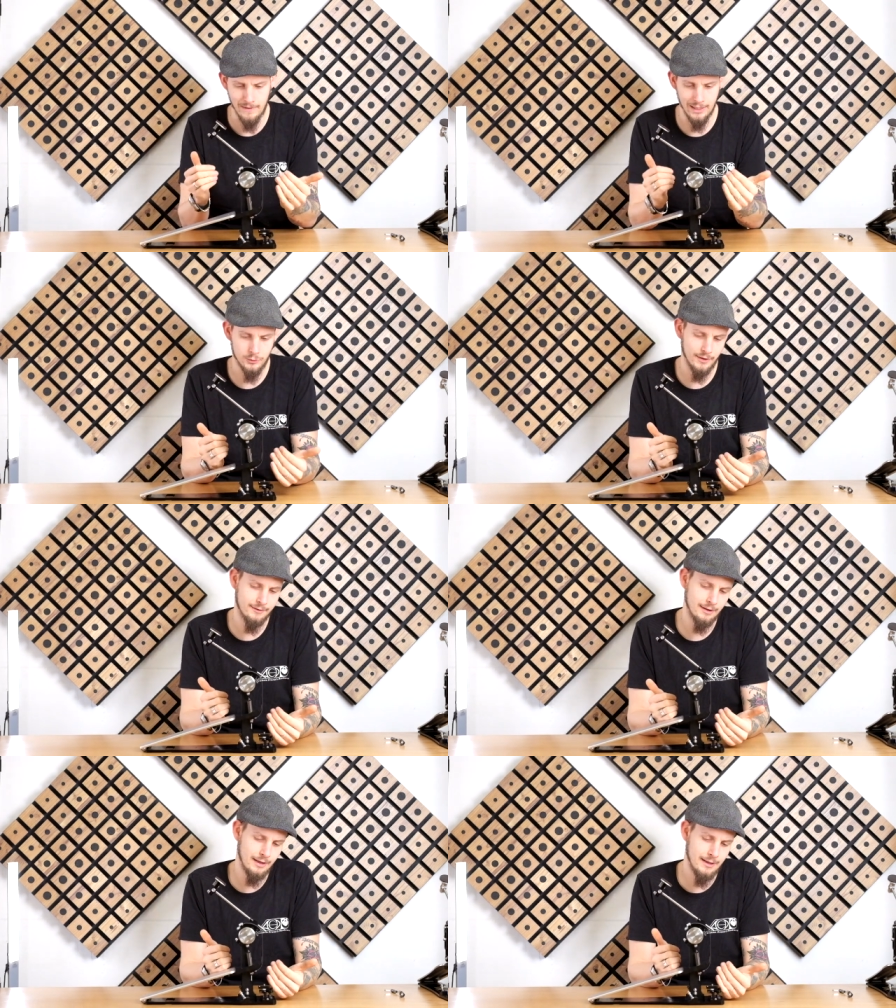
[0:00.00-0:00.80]

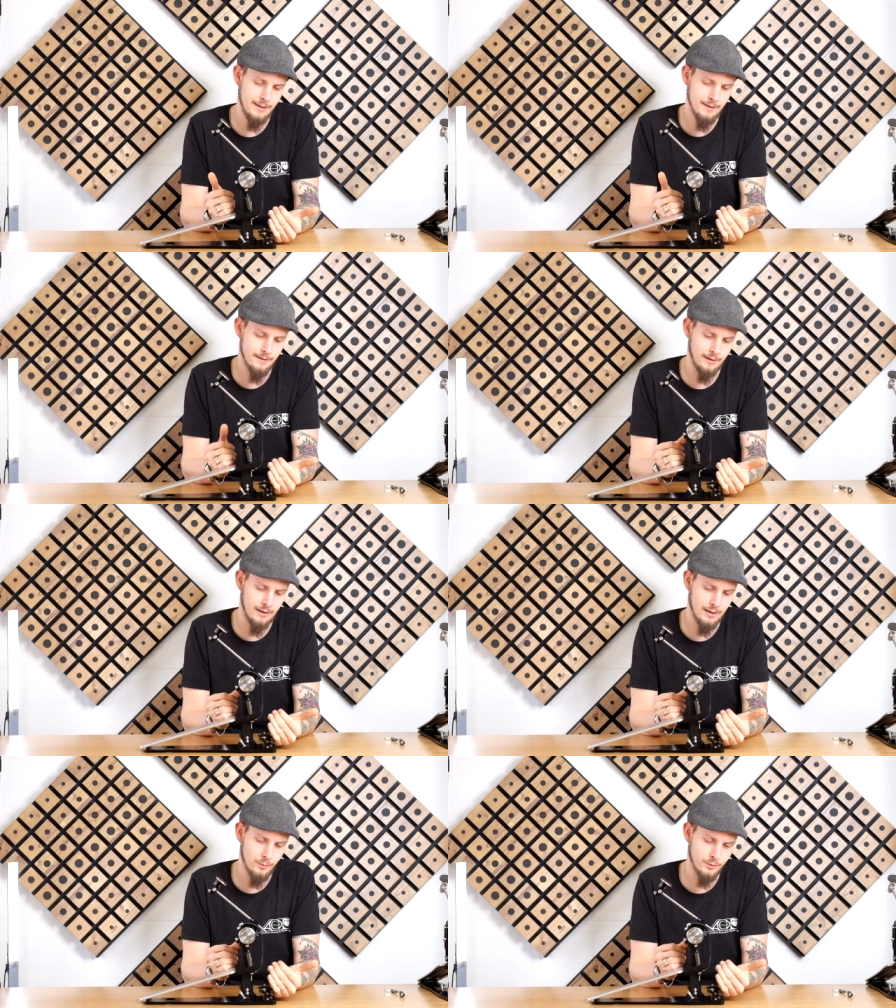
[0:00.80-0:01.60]
Interestingly,
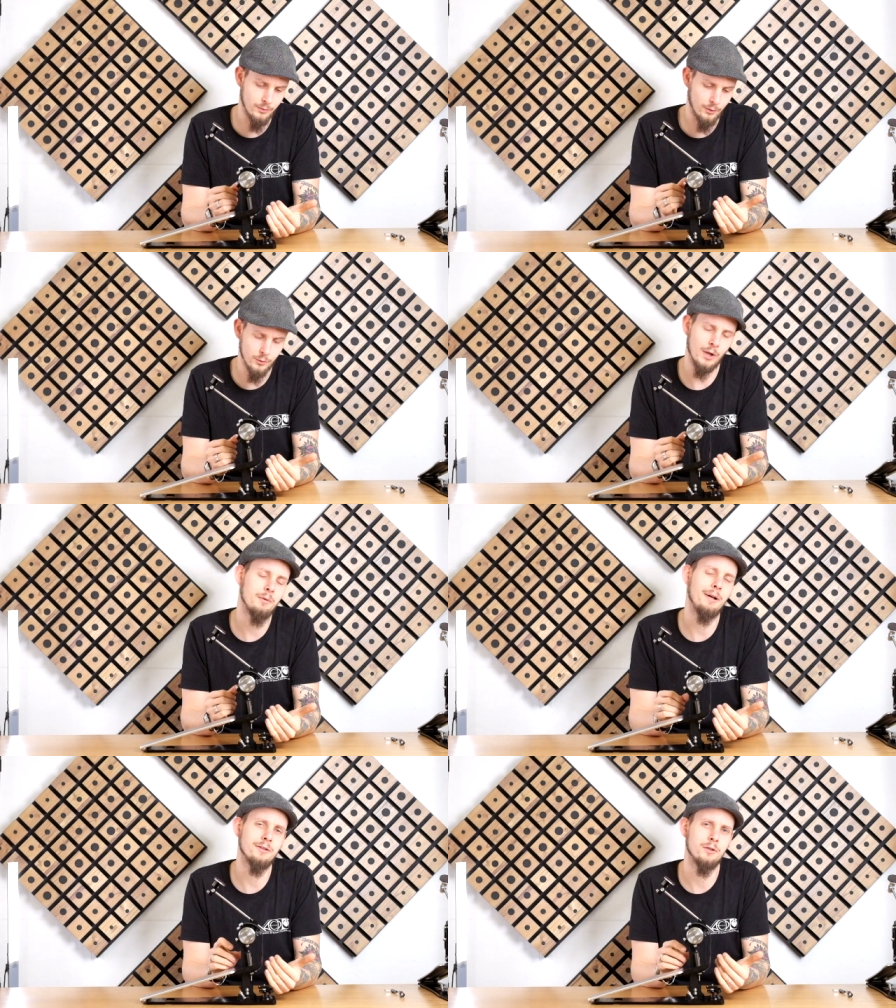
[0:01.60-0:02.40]
I would also
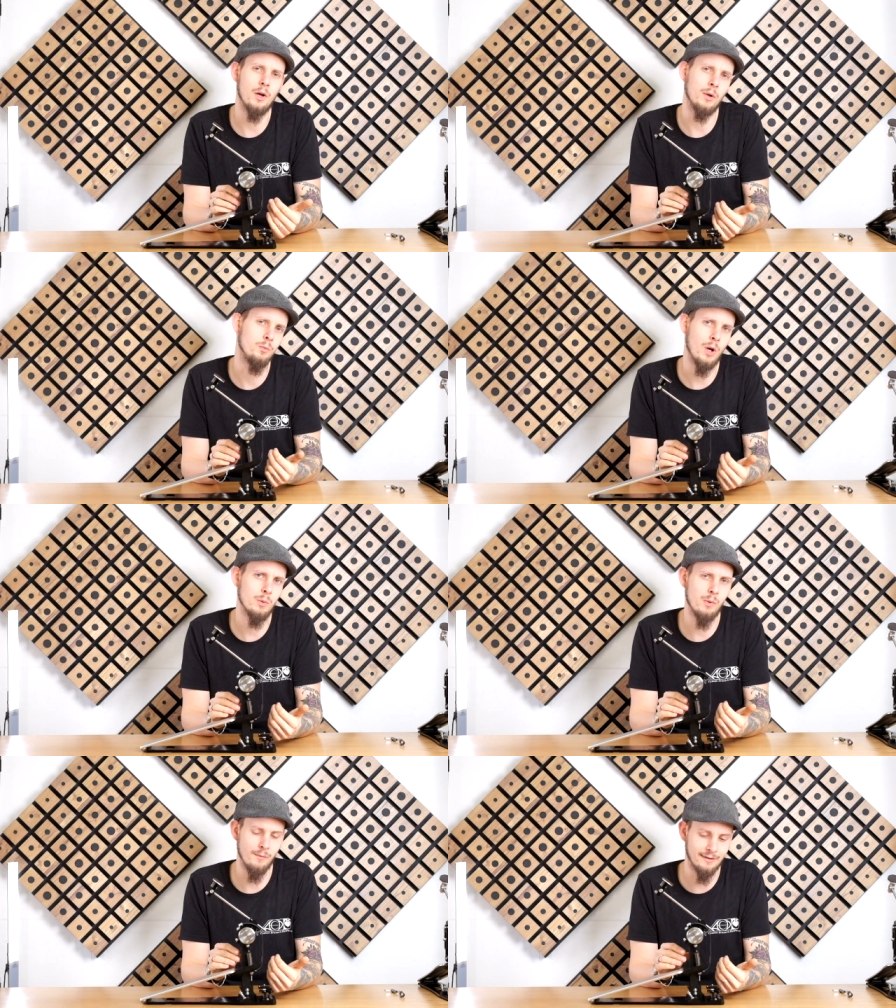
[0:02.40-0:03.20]
recommend to go in
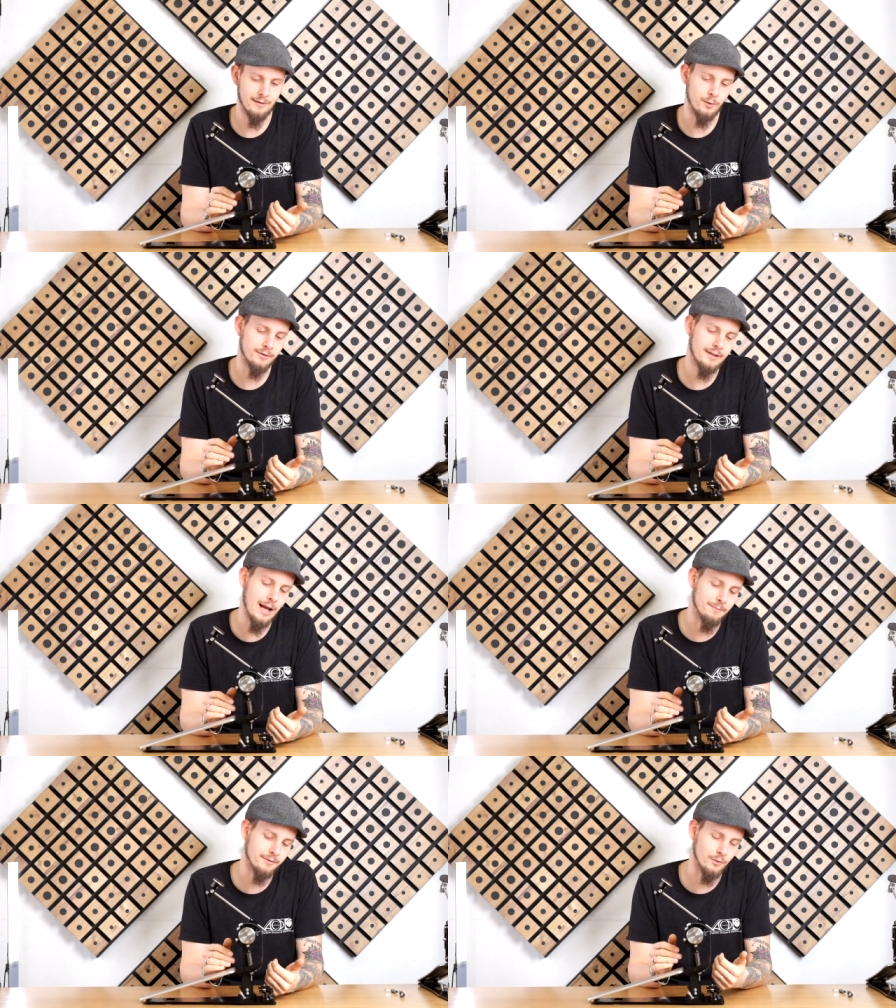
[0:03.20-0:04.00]
very slow
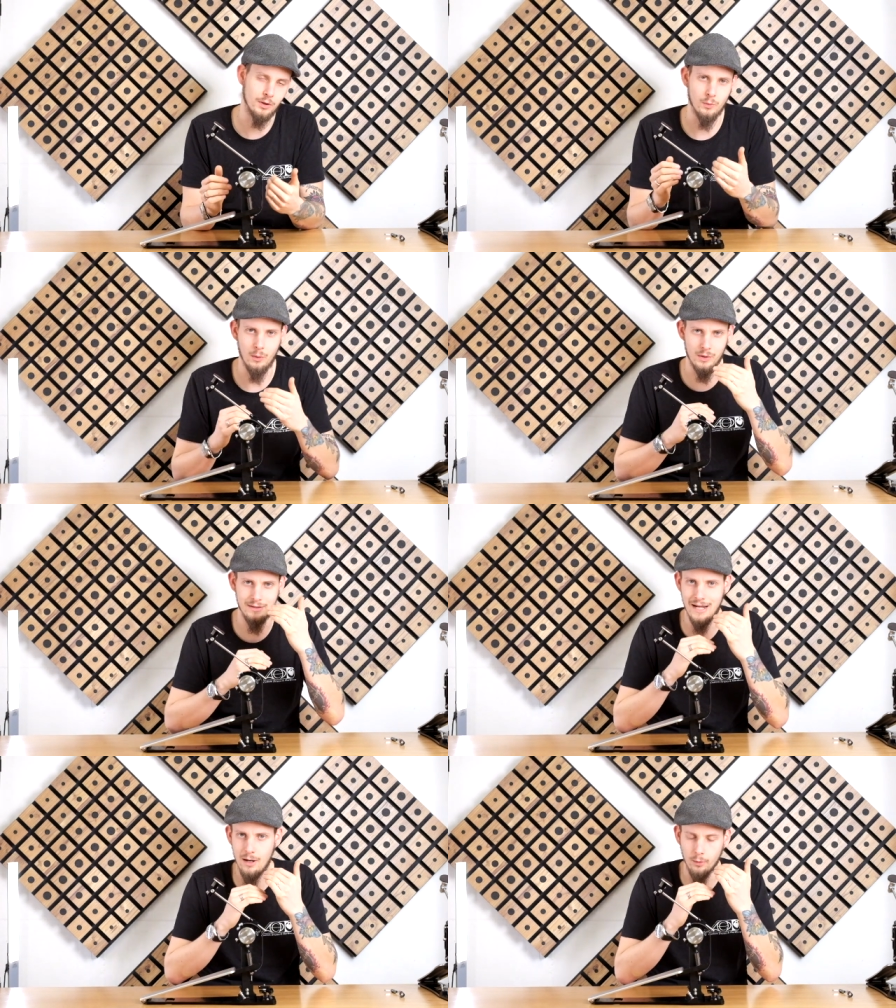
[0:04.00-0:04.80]
steps, or in very
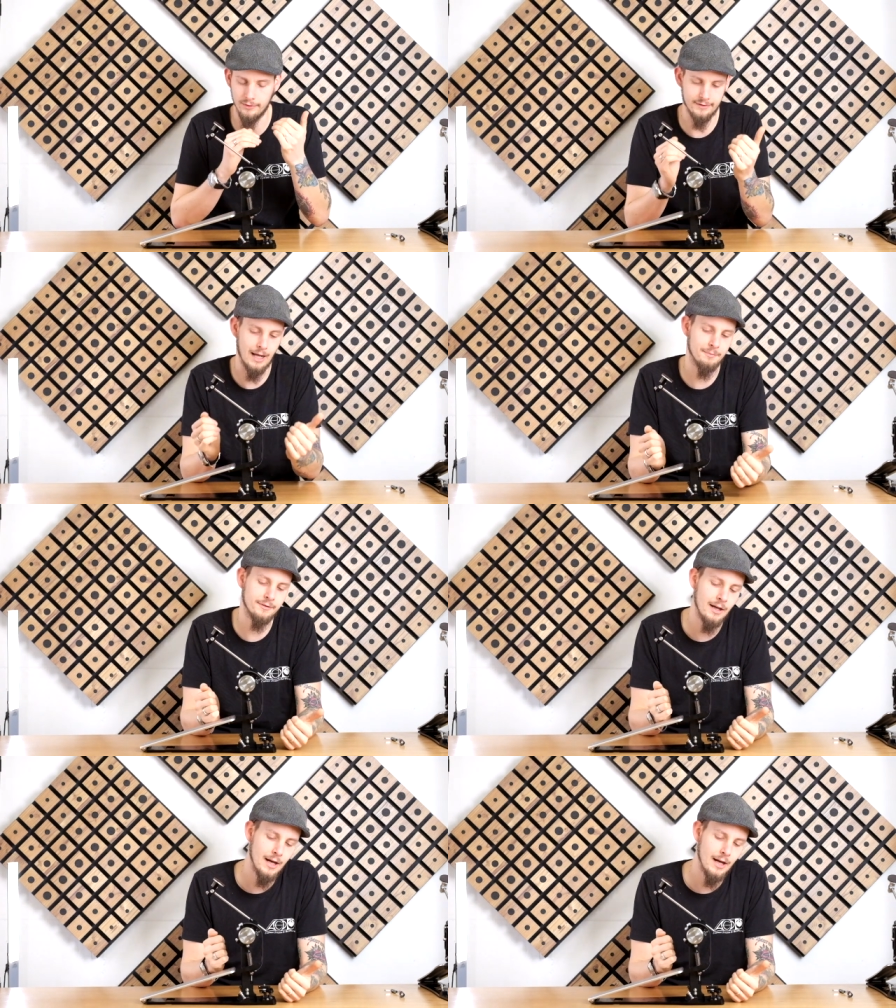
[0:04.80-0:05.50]
narrow steps,